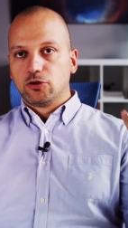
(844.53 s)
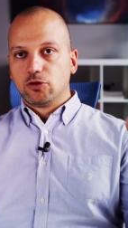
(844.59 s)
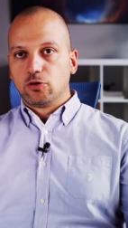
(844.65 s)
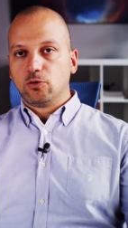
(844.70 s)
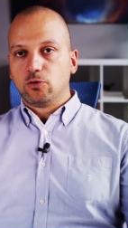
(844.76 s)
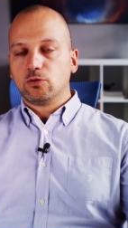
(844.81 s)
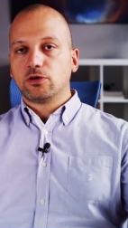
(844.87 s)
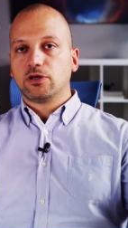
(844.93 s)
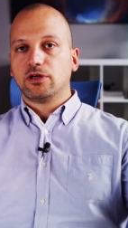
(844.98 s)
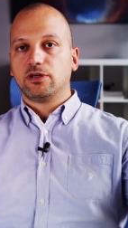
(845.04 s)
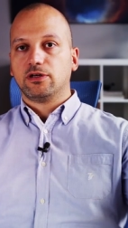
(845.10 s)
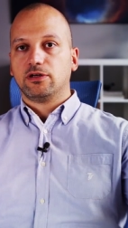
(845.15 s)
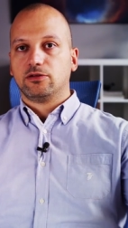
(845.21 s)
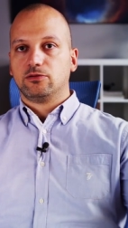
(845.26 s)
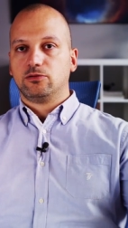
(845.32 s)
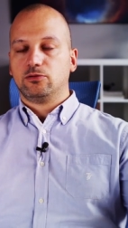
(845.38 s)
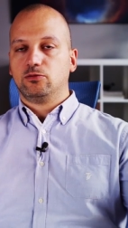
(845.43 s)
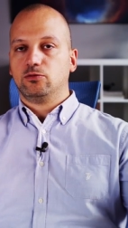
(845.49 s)
talk
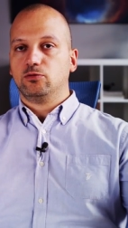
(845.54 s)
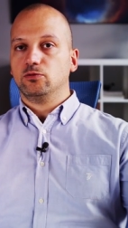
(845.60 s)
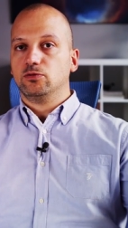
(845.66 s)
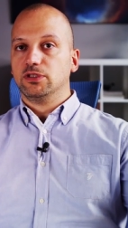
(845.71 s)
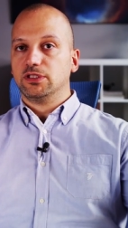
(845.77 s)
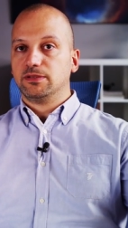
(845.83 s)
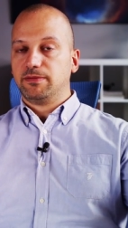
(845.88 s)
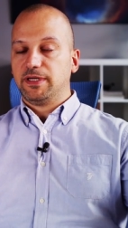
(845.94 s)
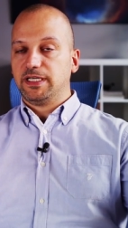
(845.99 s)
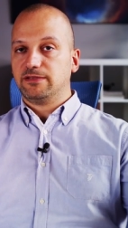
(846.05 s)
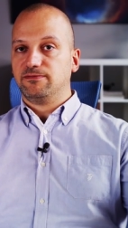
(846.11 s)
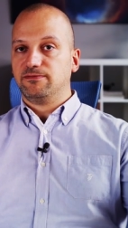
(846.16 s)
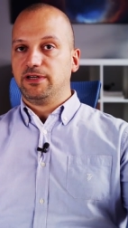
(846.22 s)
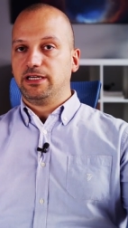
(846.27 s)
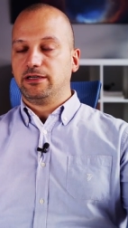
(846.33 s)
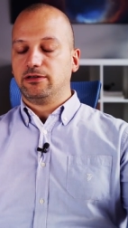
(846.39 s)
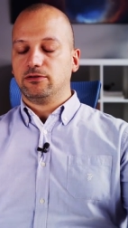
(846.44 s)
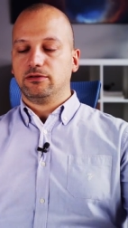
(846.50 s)
to the space
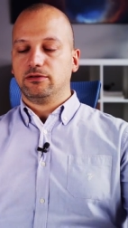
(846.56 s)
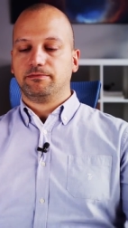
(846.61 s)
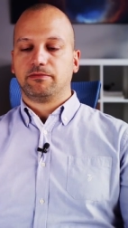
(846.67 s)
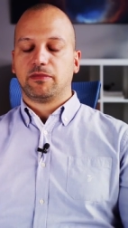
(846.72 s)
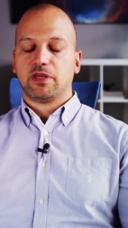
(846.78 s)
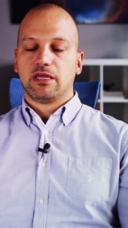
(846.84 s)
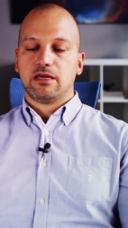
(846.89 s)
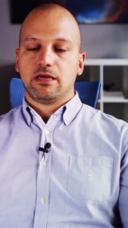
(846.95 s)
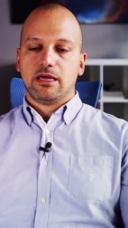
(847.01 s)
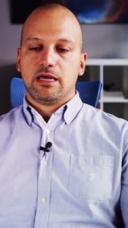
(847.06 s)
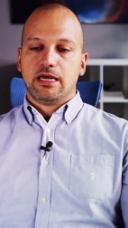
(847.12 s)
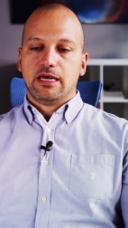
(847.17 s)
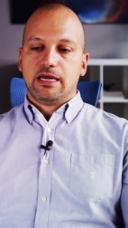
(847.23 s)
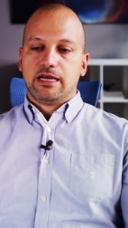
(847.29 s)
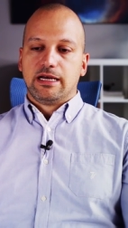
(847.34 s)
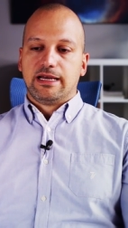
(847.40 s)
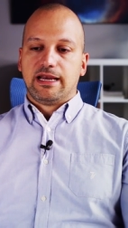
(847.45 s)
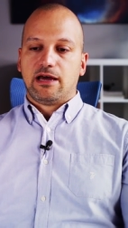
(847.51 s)
vehicle.
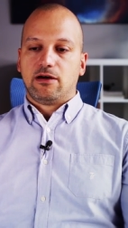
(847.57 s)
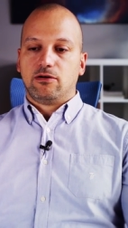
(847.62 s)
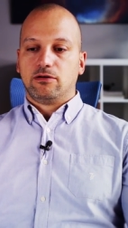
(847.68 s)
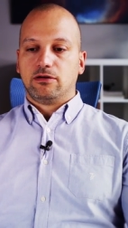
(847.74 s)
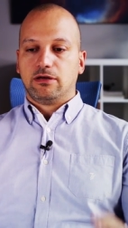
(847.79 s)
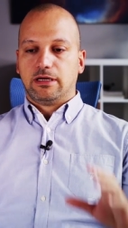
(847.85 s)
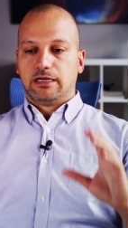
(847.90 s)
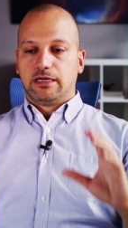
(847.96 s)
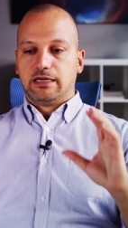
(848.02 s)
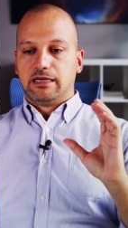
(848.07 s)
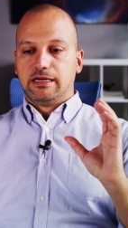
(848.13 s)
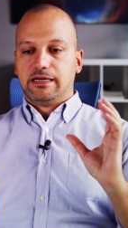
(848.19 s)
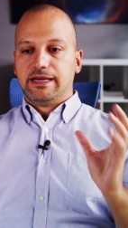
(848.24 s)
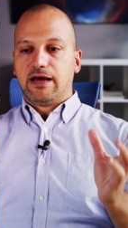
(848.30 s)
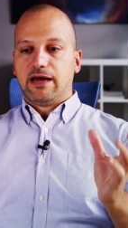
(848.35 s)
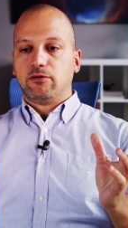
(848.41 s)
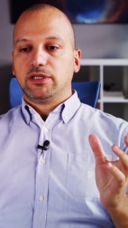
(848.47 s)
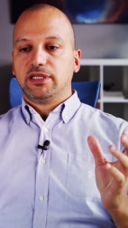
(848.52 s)
Now,
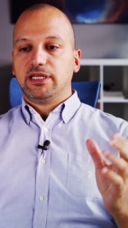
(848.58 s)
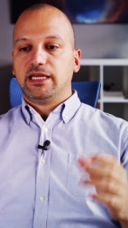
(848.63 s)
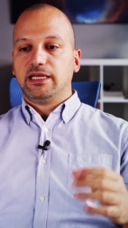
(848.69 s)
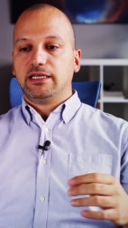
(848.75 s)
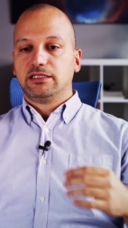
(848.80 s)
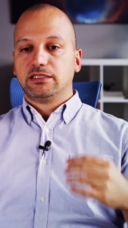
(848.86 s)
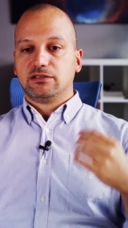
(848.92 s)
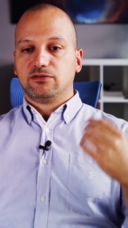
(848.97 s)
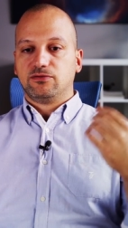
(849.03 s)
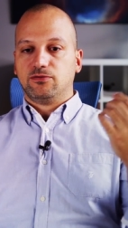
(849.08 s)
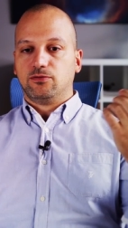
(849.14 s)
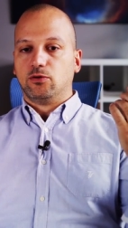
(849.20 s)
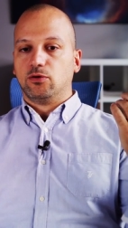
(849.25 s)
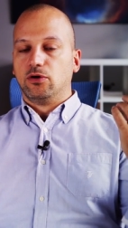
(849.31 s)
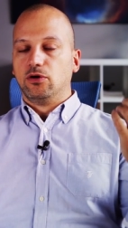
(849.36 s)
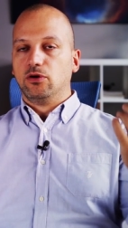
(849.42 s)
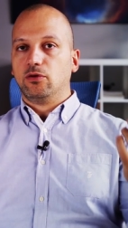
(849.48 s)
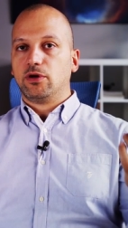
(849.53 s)
nowadays,
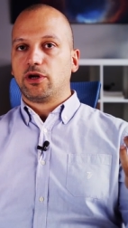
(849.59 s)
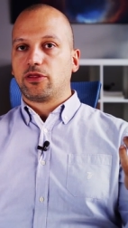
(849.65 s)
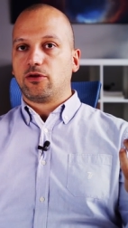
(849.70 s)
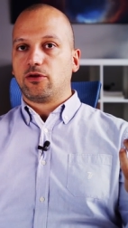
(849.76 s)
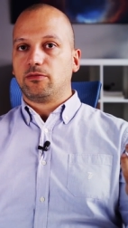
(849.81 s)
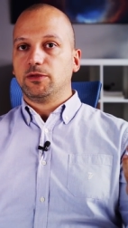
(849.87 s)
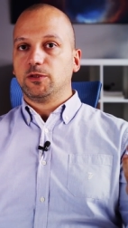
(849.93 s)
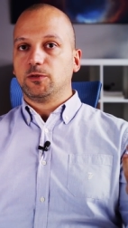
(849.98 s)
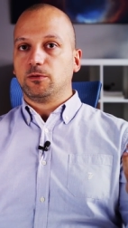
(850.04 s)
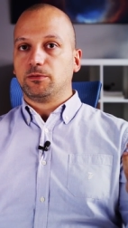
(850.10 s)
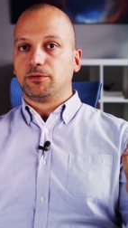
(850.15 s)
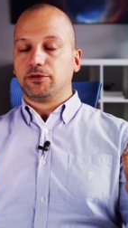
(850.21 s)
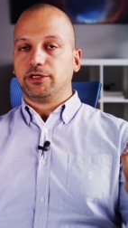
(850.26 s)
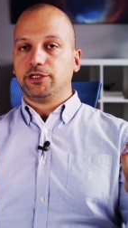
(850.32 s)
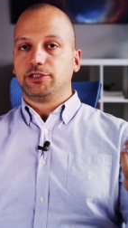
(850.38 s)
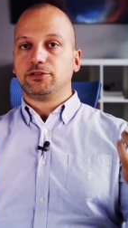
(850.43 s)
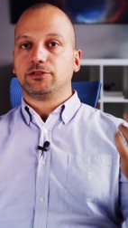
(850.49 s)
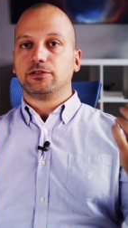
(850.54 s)
for low Earth orbit
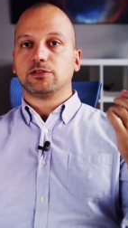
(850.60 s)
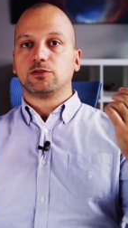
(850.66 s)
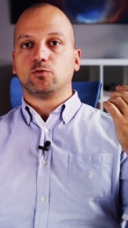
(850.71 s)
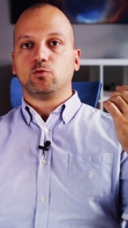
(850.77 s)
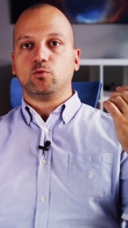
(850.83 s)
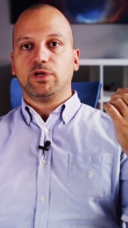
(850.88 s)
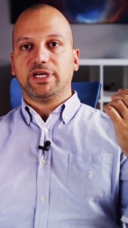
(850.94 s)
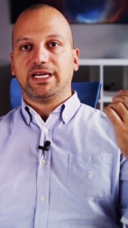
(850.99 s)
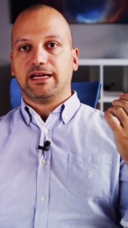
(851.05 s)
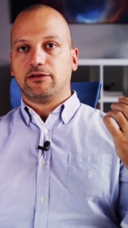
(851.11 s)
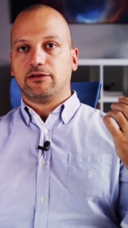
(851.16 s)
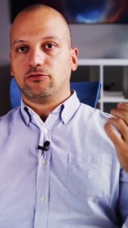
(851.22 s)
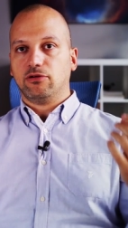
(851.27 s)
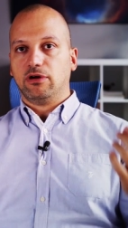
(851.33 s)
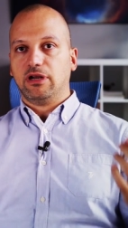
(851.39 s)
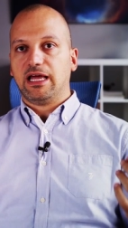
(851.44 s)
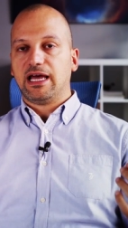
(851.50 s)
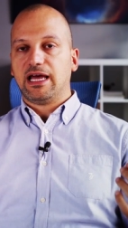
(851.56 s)
operations, we can
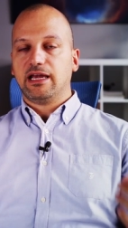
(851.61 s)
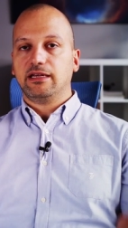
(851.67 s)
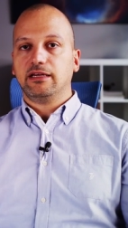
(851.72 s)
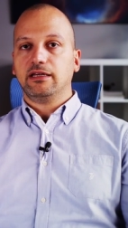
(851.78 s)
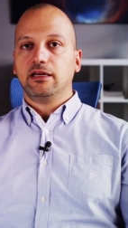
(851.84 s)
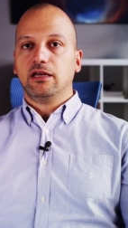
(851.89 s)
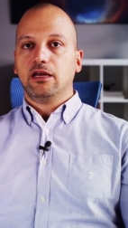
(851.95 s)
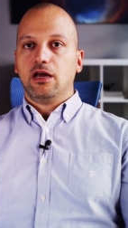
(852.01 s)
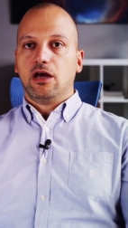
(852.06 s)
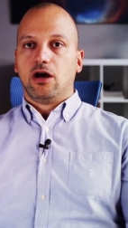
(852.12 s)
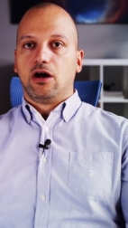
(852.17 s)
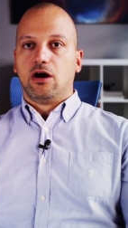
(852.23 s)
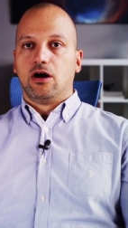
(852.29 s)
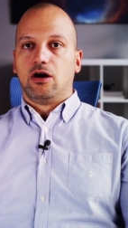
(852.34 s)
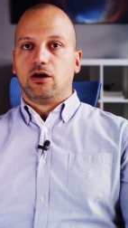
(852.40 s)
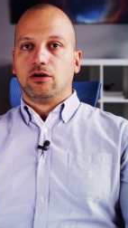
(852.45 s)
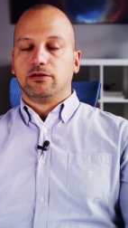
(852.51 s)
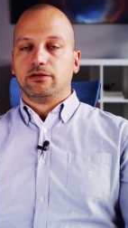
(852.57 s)
rely
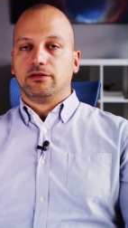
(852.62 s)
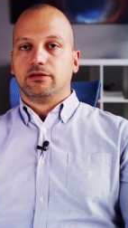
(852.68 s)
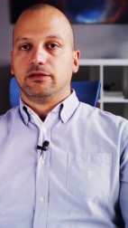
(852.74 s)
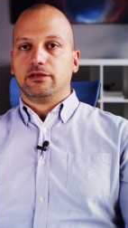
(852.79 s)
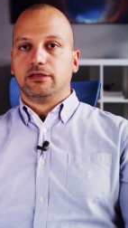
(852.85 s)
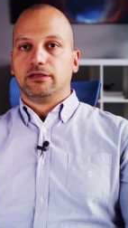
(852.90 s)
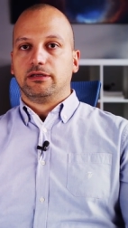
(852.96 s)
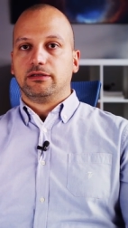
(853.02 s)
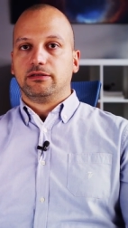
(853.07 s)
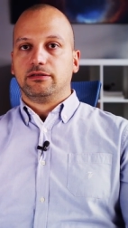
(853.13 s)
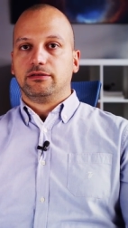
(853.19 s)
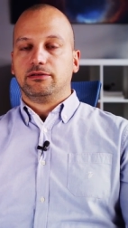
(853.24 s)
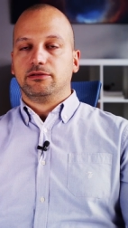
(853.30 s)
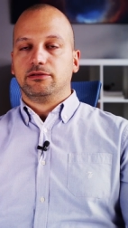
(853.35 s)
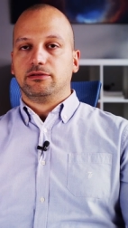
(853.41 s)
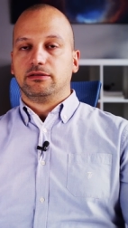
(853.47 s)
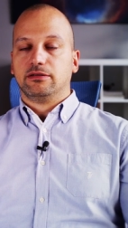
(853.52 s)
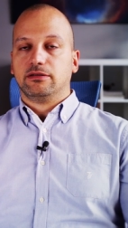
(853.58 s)
on uh,
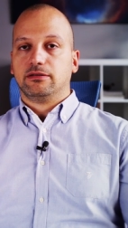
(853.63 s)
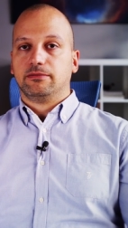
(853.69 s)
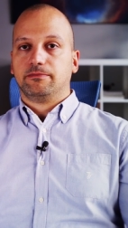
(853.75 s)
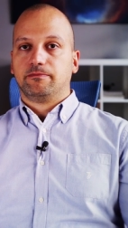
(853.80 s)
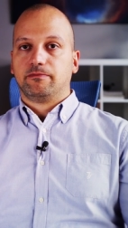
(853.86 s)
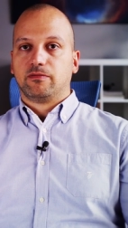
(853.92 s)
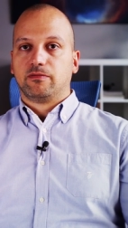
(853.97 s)
the